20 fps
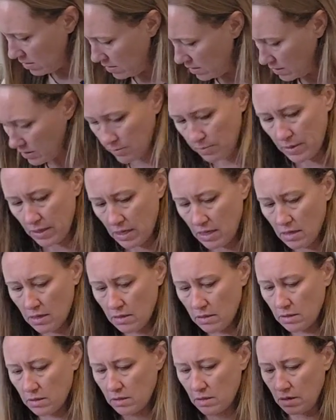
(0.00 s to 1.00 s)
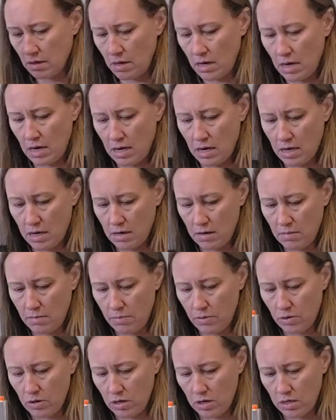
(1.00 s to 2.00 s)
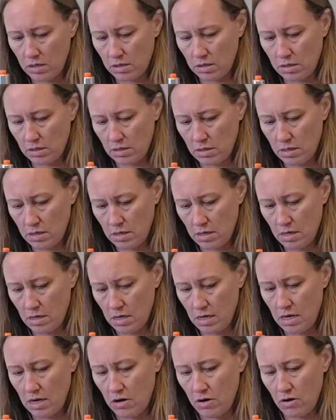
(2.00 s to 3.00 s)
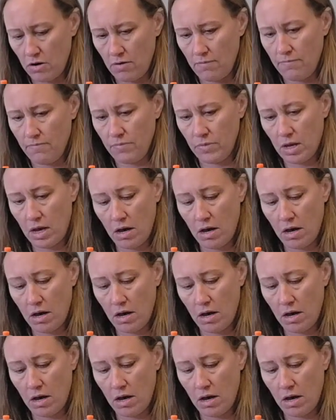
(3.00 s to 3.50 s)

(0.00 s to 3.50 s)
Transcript: this piece and put it here.